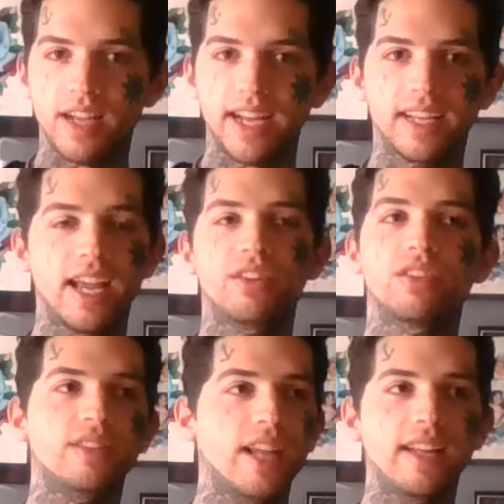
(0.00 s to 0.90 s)
I can't
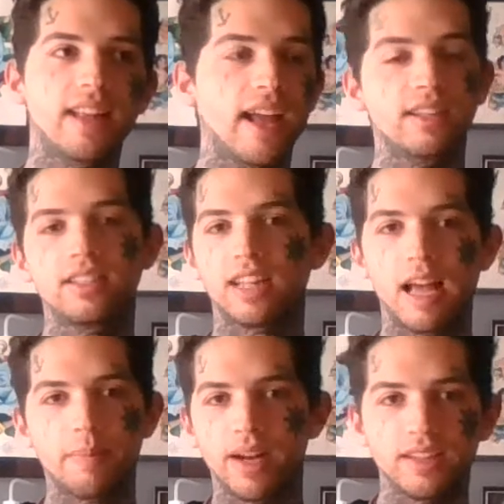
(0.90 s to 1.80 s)
just take that and
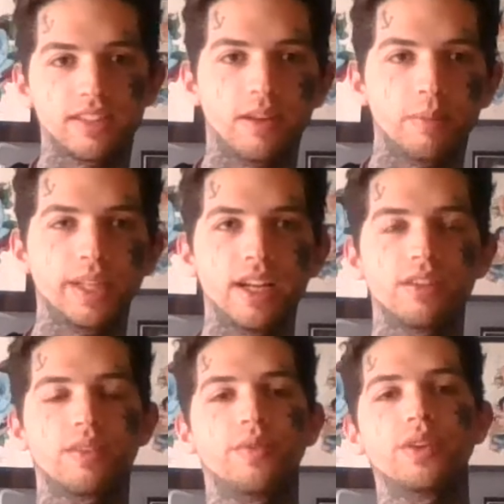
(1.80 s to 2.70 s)
slap it on somebody
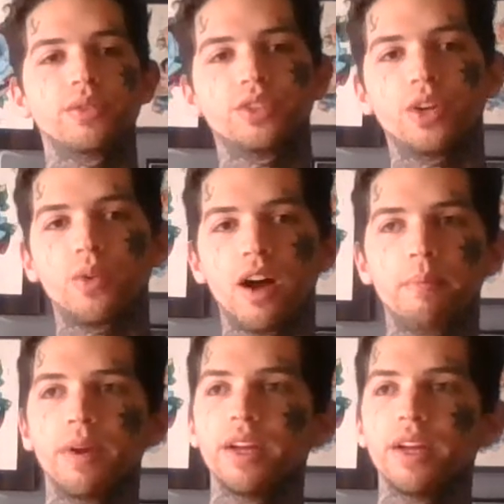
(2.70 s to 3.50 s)
else if you don't show up.